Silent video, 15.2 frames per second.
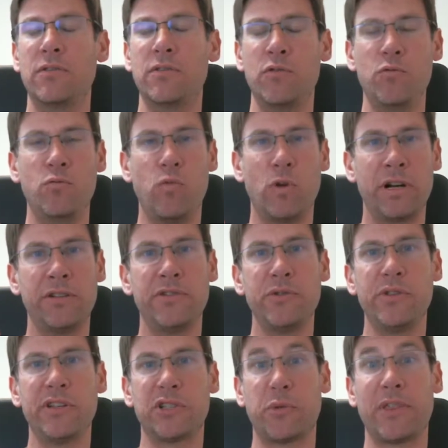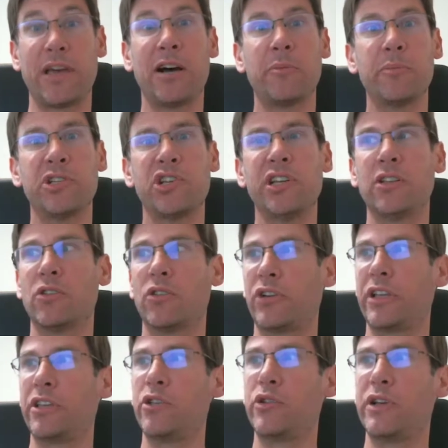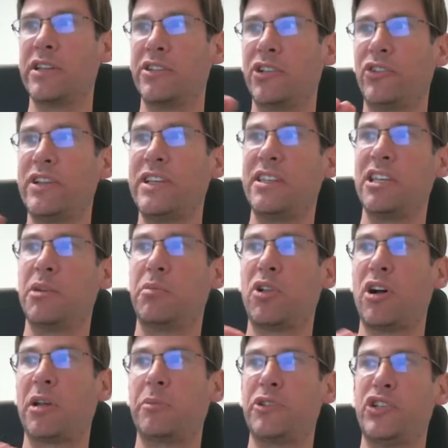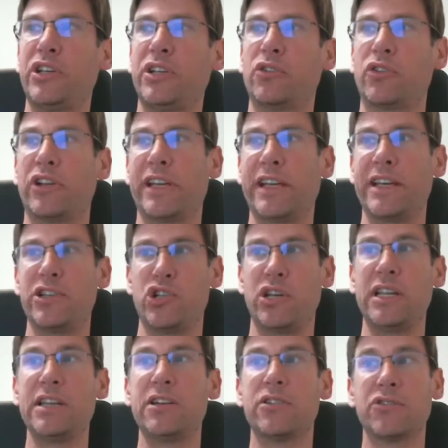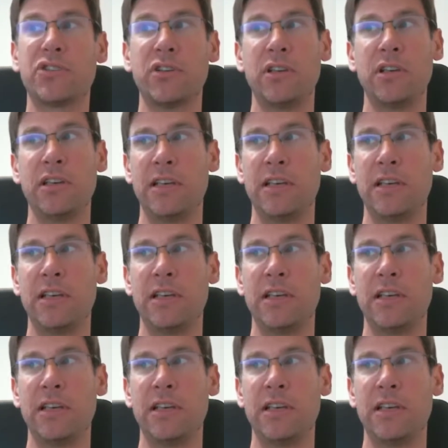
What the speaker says: you want to do this without machine learning, you can delete the applied machine learning engineers.